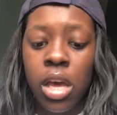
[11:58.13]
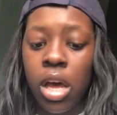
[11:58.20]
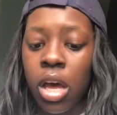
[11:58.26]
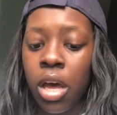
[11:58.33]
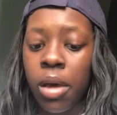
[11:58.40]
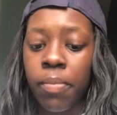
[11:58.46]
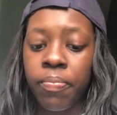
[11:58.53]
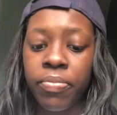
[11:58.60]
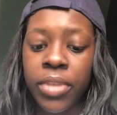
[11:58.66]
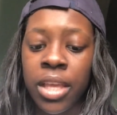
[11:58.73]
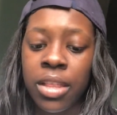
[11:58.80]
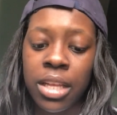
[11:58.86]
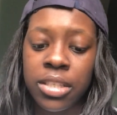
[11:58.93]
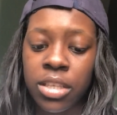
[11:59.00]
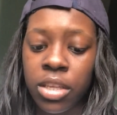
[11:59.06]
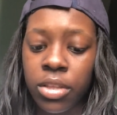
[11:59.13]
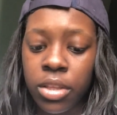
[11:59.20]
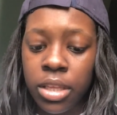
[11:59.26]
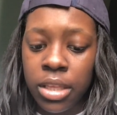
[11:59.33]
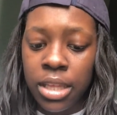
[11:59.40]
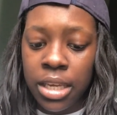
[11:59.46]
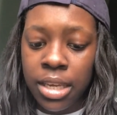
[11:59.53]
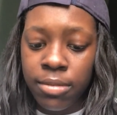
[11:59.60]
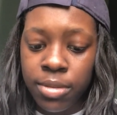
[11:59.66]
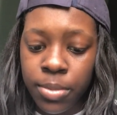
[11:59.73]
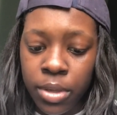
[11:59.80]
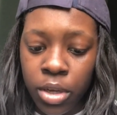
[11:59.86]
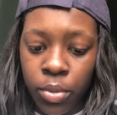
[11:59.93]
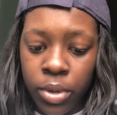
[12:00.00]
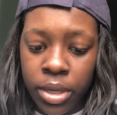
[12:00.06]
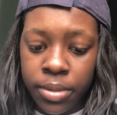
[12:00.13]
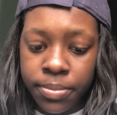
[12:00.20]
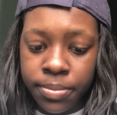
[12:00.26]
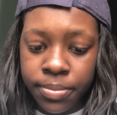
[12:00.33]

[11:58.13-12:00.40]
And that's another thing that keeps me going.